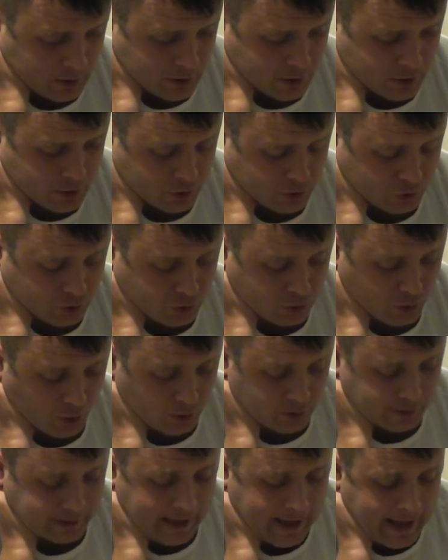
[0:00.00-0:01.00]
You
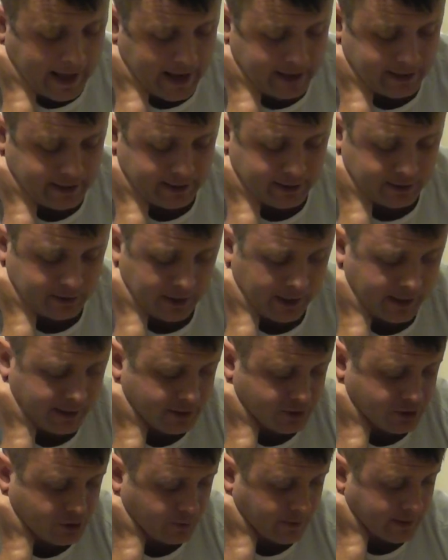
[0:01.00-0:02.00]
don't get any
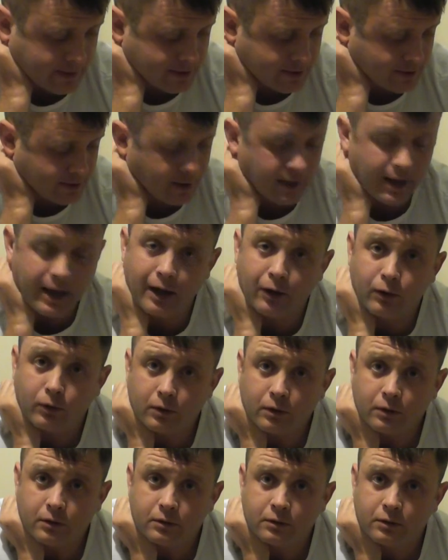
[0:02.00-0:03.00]
line twist at
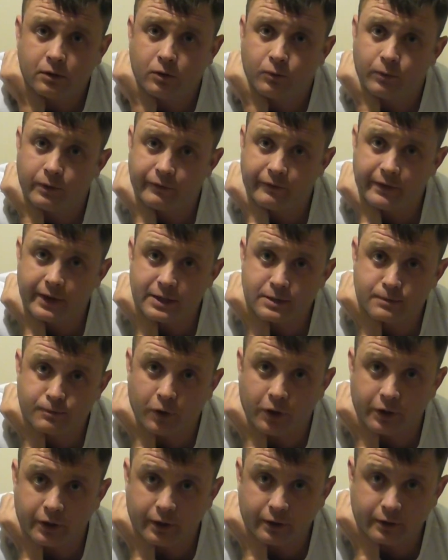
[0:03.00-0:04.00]
all with this
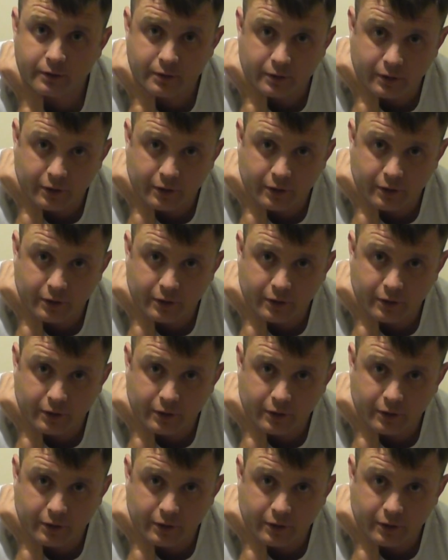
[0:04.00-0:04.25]
product,